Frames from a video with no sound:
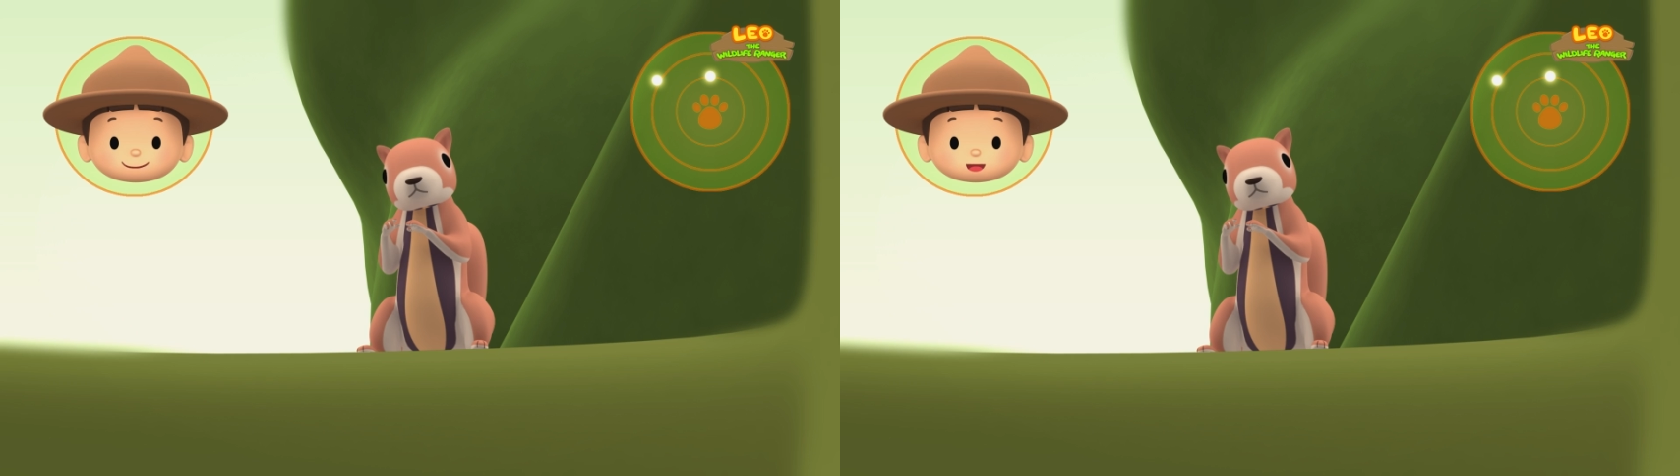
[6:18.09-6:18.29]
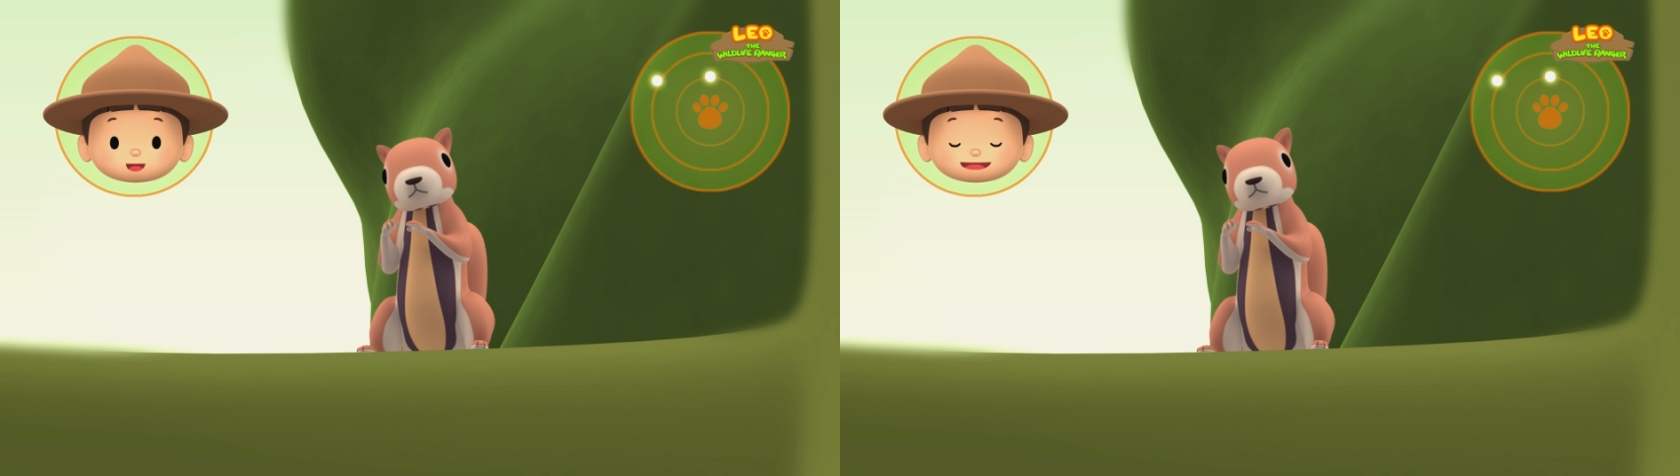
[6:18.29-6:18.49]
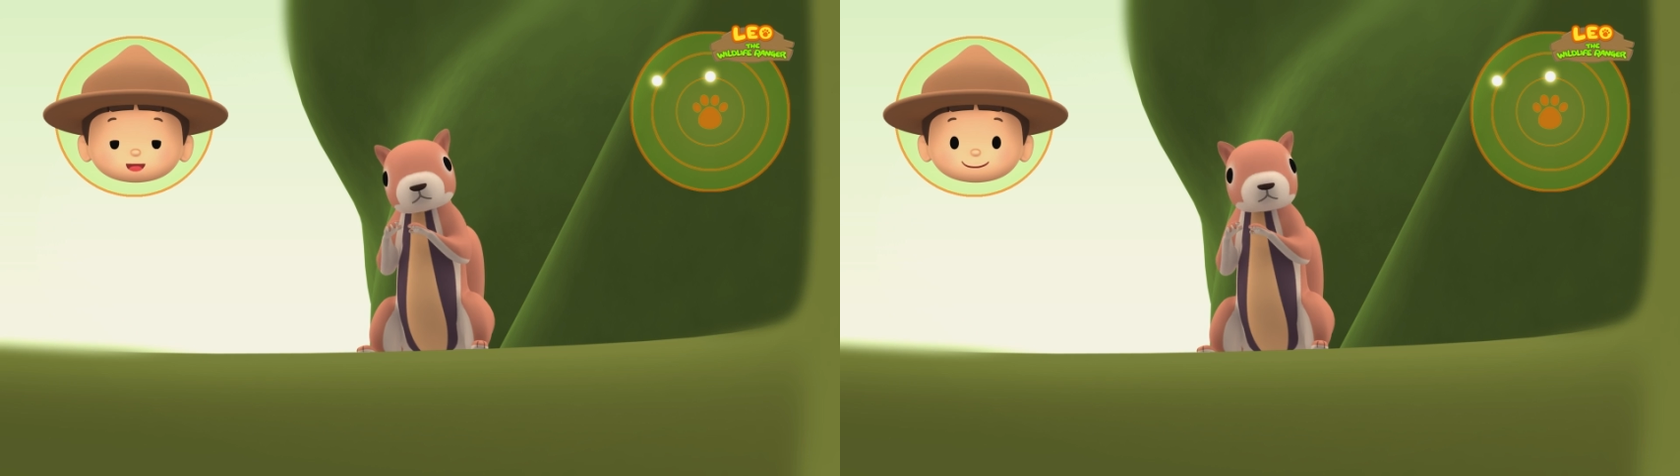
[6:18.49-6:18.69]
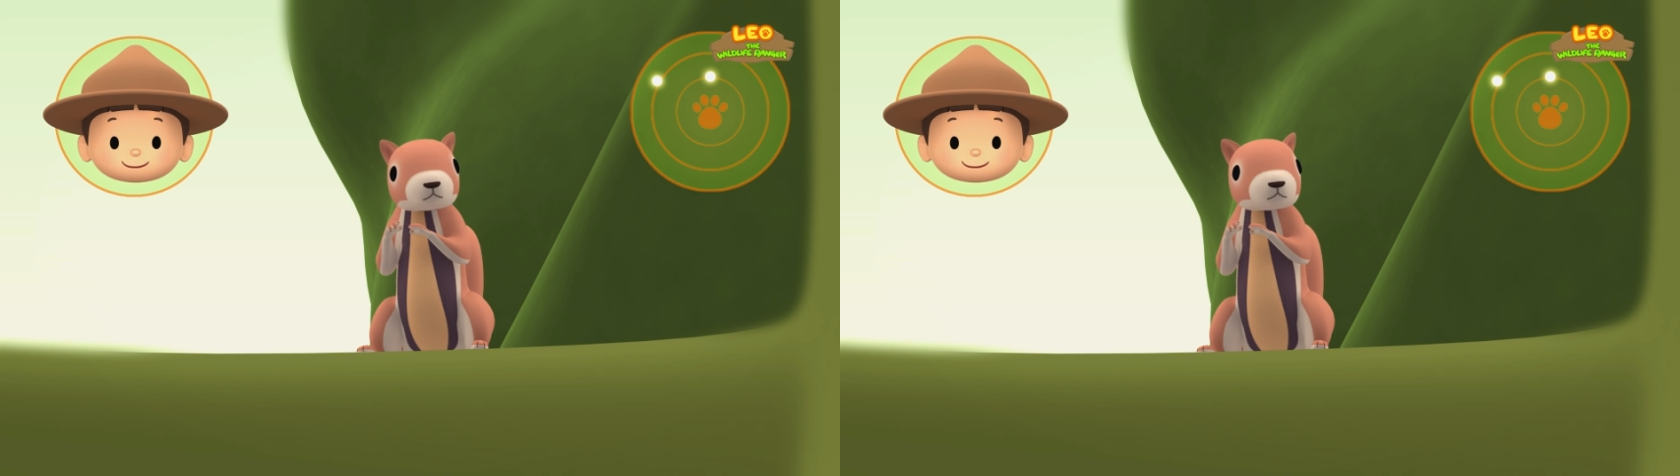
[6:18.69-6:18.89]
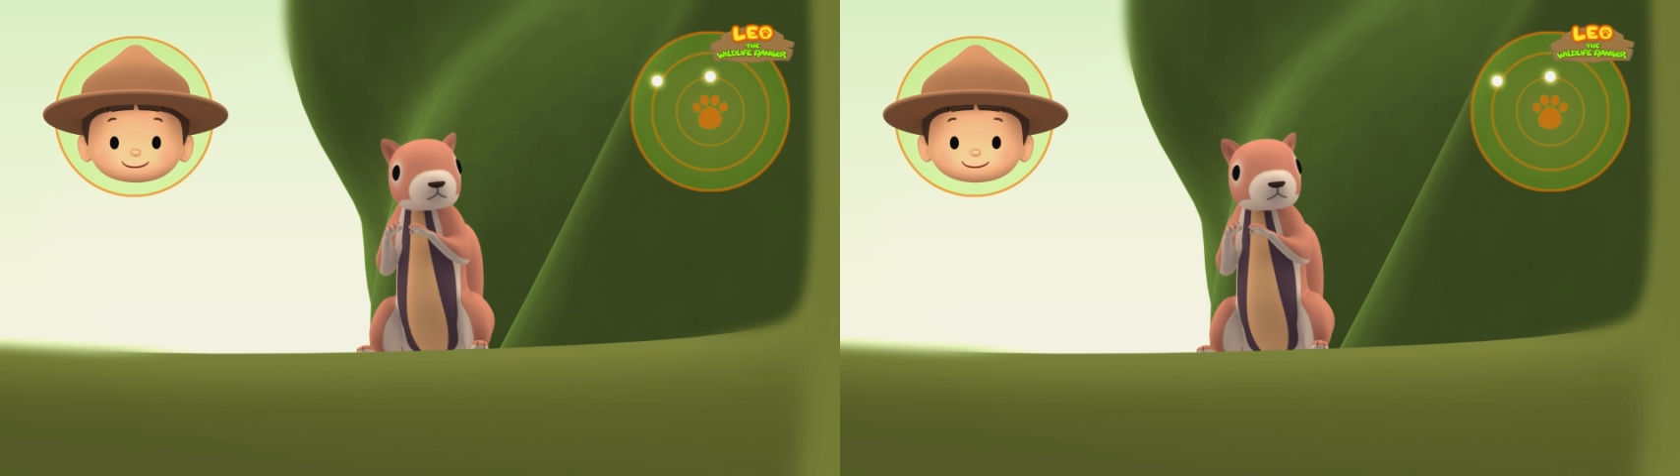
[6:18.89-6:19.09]
earlier.
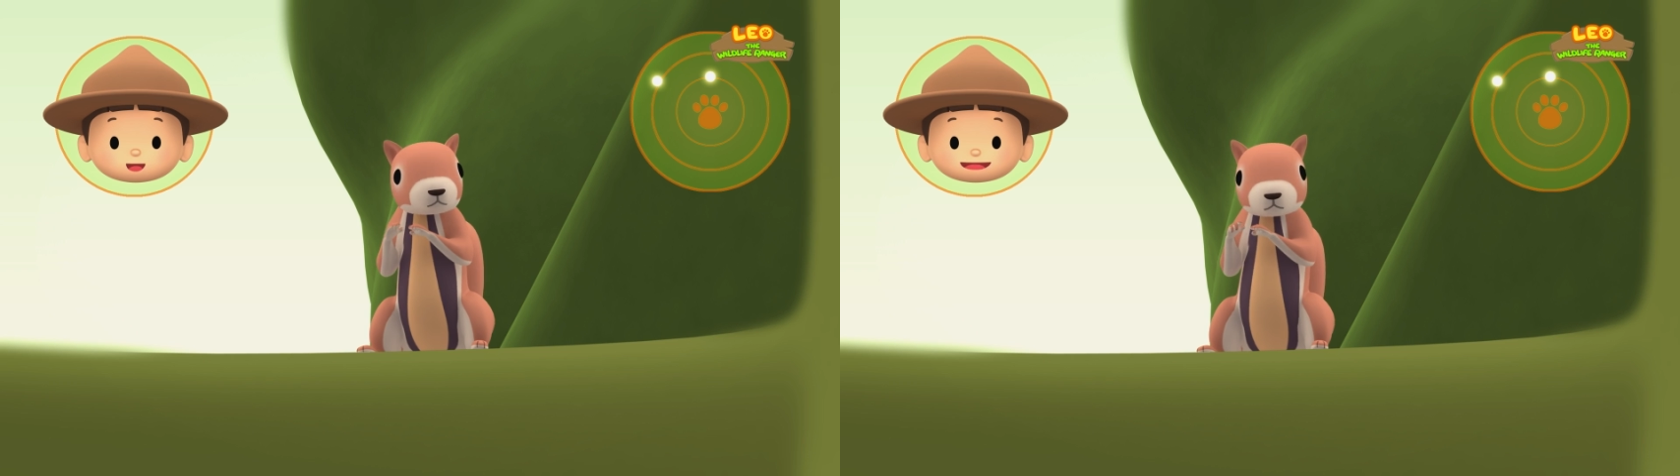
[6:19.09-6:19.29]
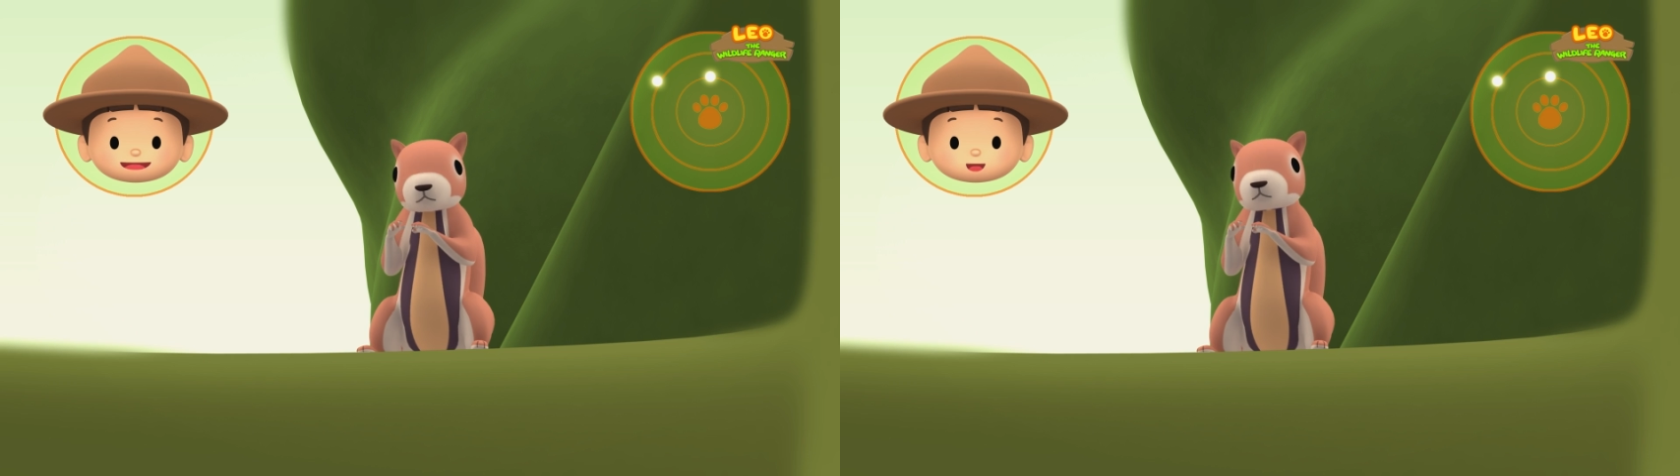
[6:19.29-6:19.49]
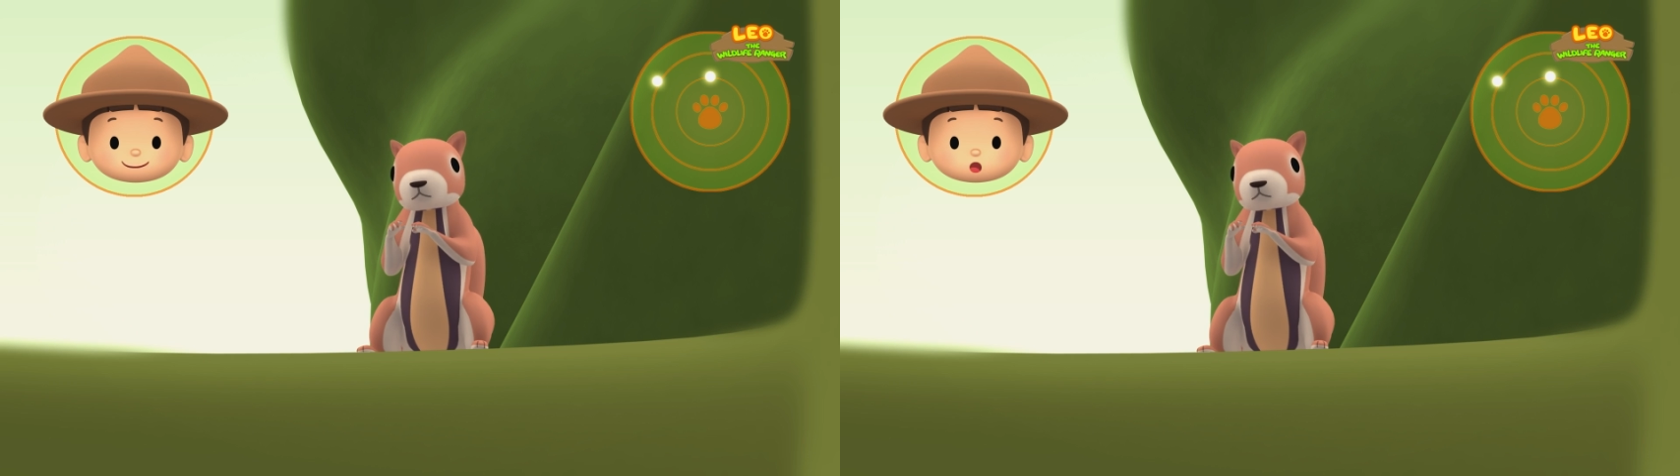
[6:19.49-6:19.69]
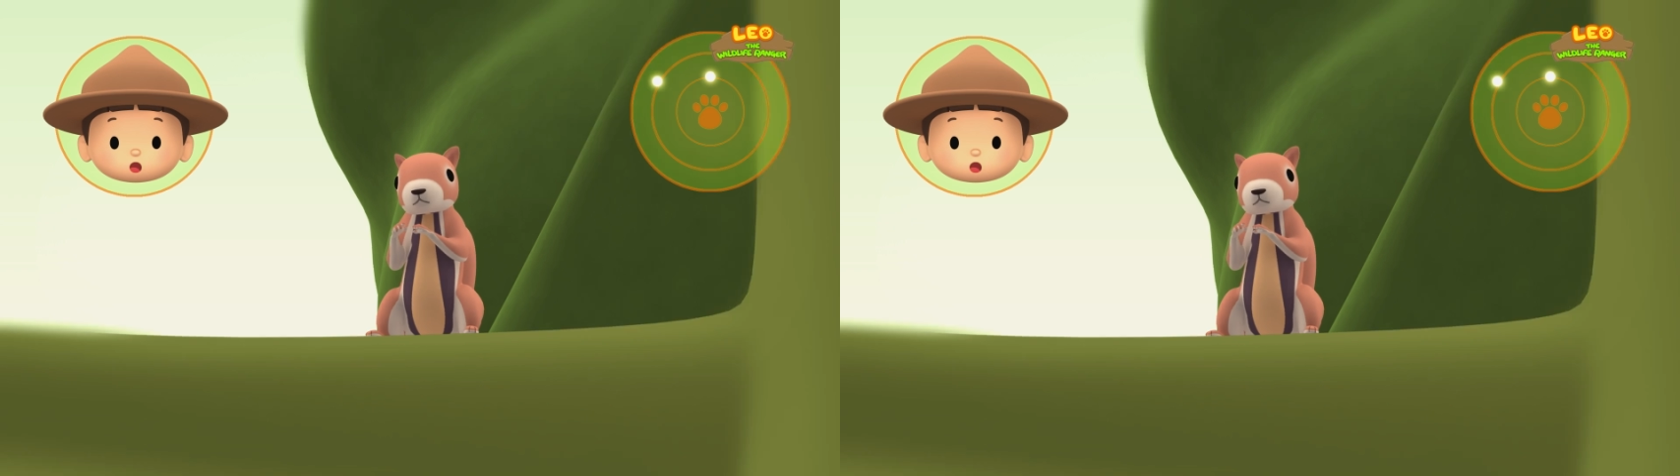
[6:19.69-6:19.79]
Let's keep